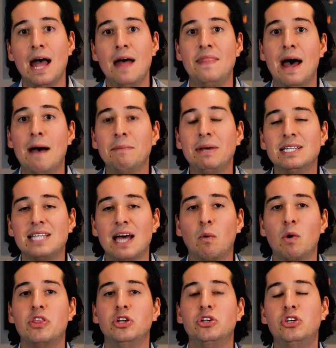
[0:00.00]
That means that
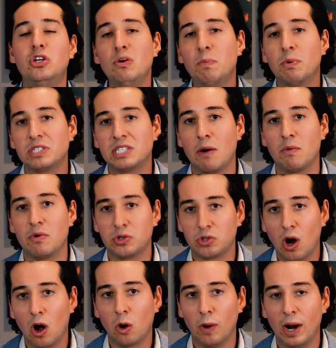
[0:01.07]
with a 2%
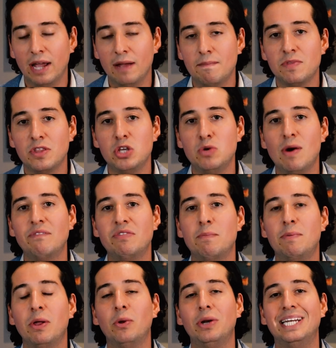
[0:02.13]
withdrawal rate, you have the
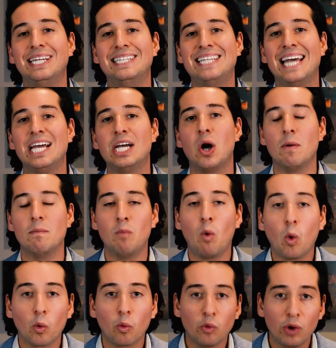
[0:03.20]
ability to take on
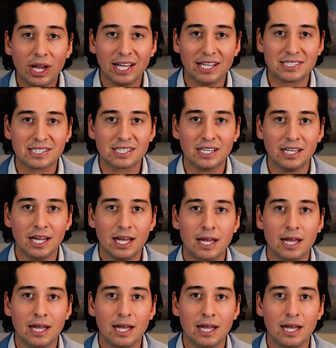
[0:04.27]
more risk,